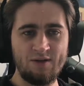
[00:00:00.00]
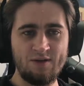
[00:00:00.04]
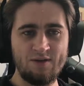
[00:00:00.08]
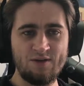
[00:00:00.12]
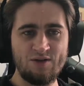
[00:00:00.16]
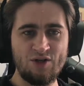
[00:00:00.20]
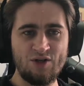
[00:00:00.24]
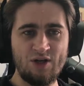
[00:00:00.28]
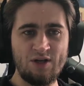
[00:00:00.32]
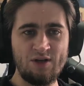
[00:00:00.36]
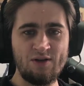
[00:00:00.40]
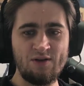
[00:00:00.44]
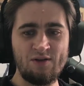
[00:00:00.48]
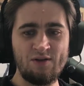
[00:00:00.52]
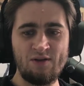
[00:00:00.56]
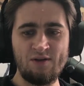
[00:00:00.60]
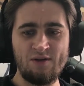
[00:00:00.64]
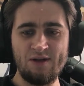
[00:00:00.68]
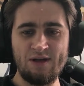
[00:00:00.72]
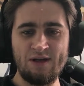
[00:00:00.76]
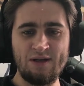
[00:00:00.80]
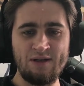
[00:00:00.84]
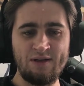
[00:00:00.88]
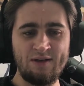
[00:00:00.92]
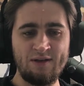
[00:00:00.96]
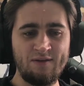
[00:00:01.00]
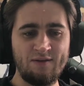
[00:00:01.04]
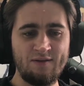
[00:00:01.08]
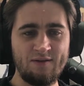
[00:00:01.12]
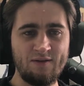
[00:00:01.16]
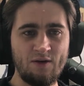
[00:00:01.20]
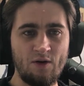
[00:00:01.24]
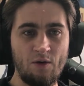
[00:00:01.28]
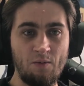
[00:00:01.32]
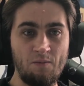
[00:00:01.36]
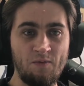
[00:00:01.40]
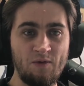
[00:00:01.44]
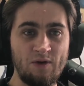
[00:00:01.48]
channel, and
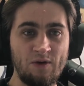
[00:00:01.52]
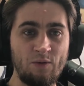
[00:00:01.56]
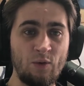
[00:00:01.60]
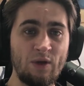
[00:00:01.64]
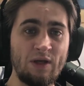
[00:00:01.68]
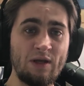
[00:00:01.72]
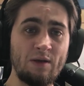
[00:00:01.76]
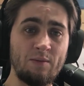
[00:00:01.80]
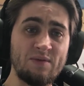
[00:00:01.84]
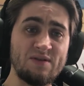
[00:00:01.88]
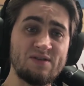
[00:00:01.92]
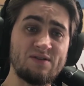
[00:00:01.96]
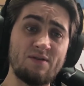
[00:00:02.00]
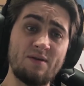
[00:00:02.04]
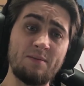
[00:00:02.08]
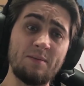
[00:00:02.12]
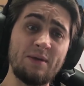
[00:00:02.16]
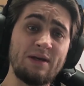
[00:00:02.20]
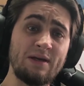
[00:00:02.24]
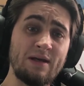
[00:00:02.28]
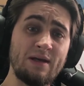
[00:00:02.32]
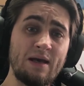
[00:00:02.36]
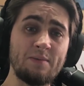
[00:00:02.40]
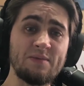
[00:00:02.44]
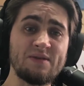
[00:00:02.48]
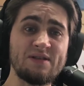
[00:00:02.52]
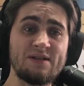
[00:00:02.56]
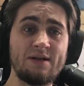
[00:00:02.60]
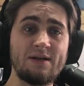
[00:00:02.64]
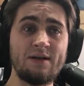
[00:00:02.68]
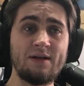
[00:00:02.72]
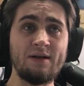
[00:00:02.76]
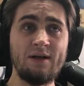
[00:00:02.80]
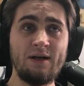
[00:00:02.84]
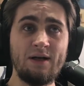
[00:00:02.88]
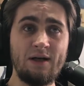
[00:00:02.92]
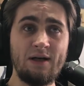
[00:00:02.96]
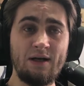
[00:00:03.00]
hopefully we're going to be streaming games
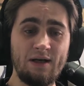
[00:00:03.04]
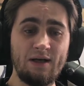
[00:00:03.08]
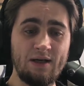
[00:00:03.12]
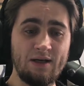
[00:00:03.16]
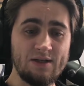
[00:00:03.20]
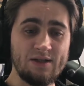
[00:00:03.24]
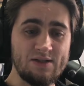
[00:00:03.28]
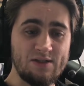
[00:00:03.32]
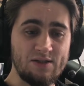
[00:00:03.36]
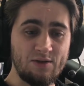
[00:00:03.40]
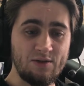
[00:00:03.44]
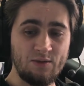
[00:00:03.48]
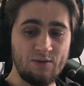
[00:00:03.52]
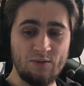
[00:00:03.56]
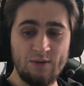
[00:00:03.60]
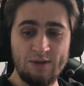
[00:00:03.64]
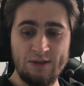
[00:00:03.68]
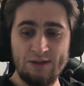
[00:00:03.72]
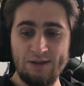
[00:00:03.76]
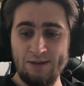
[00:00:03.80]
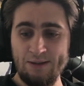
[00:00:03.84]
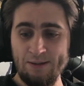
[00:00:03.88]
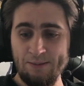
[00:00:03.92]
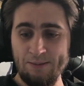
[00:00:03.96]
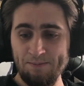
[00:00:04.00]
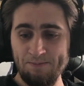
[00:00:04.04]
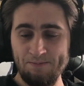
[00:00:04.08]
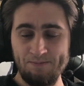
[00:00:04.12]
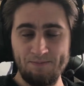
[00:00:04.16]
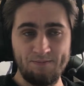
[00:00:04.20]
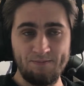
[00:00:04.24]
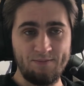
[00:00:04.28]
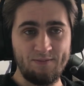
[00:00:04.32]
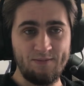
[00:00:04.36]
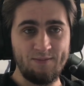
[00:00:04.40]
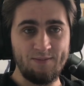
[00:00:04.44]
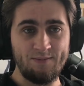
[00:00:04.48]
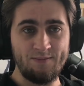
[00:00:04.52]
there. So
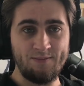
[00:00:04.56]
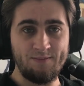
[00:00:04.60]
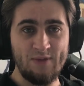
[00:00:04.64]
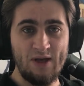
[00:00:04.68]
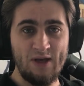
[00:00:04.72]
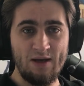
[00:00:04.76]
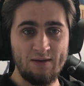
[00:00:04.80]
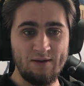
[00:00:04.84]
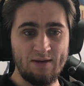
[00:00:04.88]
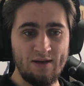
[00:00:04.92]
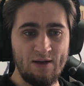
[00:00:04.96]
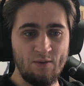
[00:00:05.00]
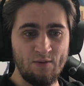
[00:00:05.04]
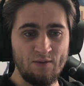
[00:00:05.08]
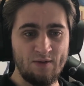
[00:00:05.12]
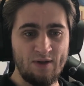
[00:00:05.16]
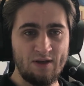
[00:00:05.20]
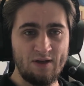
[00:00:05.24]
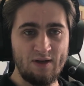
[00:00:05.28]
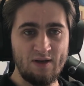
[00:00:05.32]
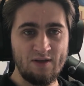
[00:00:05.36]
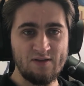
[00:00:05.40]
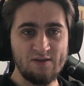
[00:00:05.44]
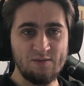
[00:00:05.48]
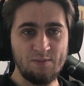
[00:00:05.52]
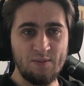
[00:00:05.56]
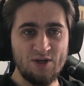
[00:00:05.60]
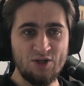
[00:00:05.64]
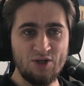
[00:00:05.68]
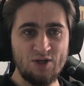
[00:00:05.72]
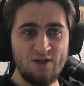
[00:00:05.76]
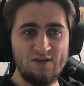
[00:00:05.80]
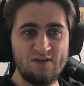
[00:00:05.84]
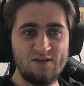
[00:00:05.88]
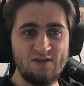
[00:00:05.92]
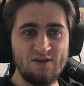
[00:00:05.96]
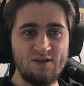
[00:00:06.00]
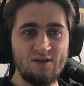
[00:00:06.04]
yeah, now that it's much
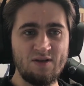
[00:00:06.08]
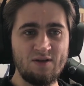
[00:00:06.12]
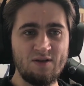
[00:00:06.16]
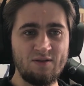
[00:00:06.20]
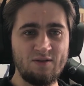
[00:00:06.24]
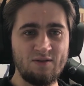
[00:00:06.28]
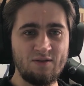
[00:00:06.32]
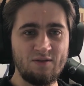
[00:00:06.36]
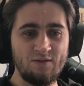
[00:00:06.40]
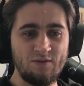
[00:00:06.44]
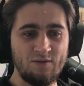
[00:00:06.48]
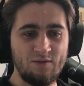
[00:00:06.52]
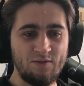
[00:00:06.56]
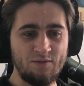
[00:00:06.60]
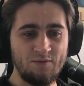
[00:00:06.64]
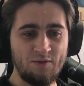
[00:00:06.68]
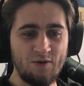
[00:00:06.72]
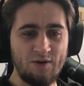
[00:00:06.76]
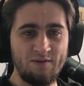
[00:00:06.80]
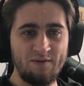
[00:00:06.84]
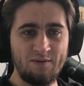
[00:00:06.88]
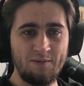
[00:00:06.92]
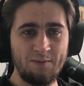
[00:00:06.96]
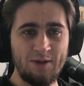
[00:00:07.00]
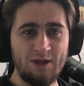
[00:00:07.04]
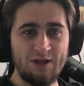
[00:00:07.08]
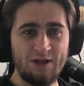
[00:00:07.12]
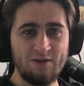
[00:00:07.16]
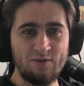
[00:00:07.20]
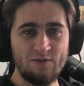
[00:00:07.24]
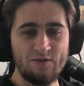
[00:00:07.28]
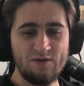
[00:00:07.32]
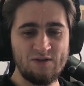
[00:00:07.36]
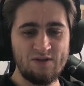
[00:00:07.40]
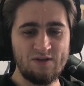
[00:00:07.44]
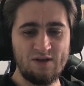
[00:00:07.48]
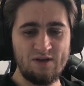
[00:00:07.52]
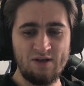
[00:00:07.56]
easier for everybody
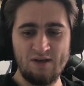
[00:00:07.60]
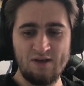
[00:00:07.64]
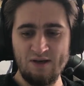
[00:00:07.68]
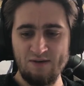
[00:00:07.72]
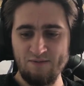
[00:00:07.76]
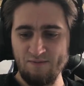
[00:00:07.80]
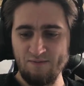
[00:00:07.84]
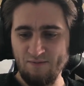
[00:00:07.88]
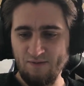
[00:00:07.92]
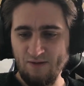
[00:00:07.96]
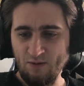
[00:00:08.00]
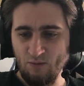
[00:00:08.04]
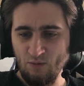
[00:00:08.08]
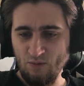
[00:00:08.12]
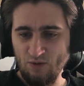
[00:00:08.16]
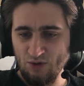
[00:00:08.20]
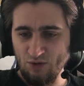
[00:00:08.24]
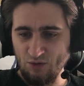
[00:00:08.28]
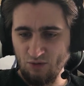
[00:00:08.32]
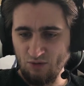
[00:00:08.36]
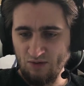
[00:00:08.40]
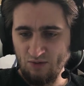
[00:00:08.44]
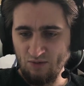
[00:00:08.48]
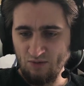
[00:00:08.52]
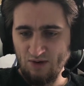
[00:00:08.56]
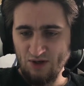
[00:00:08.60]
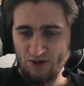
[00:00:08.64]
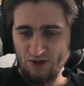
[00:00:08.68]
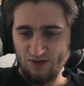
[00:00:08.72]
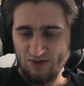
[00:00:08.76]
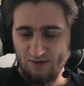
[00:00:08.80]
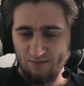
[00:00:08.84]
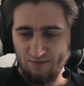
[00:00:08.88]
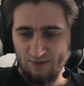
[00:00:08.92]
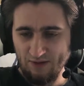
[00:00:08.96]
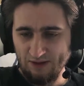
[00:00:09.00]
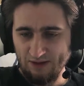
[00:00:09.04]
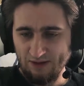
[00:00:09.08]
to see, I think we should arrange
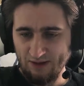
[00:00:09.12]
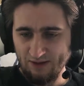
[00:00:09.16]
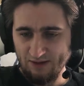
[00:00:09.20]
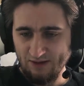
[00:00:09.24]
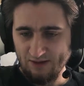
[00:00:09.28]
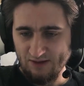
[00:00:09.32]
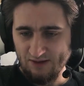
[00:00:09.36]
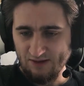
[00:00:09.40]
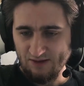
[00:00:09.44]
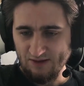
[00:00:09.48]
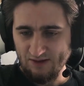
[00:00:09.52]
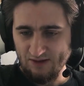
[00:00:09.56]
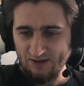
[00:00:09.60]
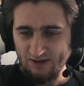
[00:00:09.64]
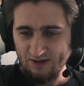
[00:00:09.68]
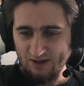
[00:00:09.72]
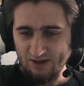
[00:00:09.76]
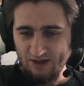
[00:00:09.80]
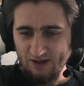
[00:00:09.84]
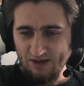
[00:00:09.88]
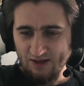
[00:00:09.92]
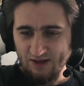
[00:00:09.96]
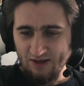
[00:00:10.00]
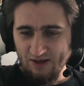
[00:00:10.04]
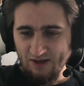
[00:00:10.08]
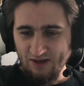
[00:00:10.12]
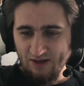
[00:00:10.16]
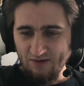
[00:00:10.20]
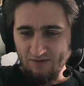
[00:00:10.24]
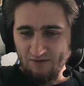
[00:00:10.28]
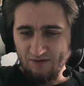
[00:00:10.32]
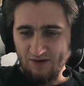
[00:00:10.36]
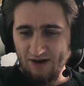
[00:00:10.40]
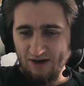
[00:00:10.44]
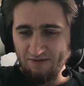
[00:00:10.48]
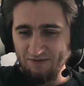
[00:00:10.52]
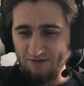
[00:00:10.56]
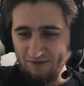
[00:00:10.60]
something like this.
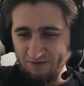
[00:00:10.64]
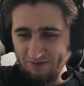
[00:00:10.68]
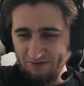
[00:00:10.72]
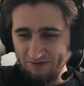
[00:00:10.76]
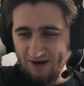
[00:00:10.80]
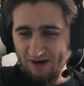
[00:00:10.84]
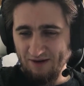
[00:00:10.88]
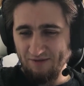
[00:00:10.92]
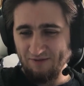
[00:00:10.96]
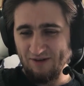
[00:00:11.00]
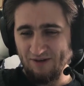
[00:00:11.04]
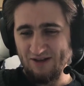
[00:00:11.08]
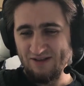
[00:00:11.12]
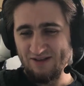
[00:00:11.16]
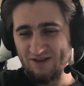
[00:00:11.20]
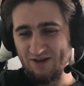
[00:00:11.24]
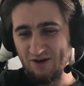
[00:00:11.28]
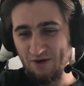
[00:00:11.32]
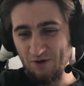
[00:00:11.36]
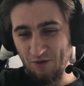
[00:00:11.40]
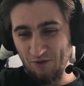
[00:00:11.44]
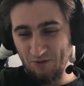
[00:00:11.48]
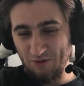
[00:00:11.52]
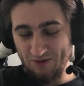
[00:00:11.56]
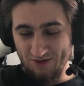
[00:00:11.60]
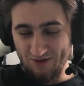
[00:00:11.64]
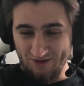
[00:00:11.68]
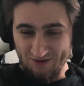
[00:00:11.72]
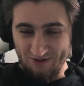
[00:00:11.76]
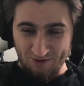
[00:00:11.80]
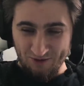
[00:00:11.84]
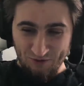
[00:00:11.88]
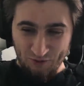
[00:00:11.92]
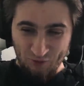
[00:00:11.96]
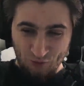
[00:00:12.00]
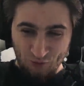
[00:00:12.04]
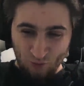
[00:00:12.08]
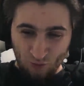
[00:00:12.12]
5v5, let's go.
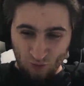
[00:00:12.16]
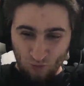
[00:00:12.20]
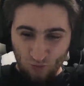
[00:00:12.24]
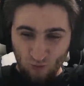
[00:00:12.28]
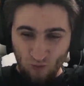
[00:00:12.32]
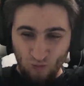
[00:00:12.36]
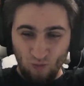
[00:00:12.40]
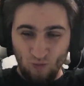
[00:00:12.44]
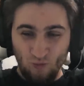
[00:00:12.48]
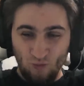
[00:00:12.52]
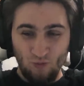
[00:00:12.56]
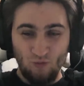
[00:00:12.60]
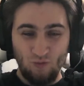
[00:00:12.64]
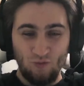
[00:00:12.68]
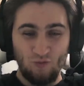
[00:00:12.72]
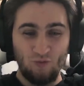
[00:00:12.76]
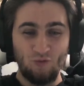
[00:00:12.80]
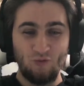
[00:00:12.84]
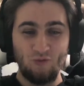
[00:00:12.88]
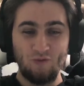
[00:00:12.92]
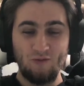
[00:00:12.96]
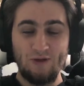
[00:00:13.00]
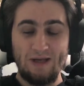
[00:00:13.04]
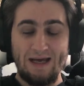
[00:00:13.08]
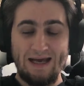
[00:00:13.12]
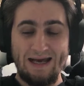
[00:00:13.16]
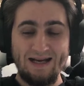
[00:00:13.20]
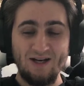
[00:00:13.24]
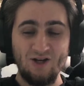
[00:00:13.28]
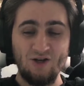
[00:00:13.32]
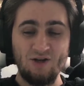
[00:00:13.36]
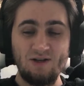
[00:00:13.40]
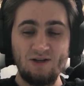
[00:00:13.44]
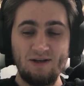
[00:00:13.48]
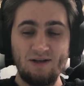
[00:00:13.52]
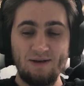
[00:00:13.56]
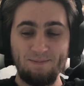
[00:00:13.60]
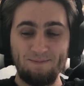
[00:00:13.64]
Oh,
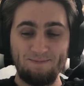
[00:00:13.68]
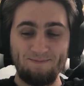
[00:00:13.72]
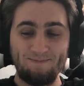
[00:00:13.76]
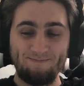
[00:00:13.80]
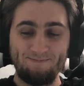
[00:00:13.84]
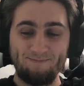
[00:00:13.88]
actually,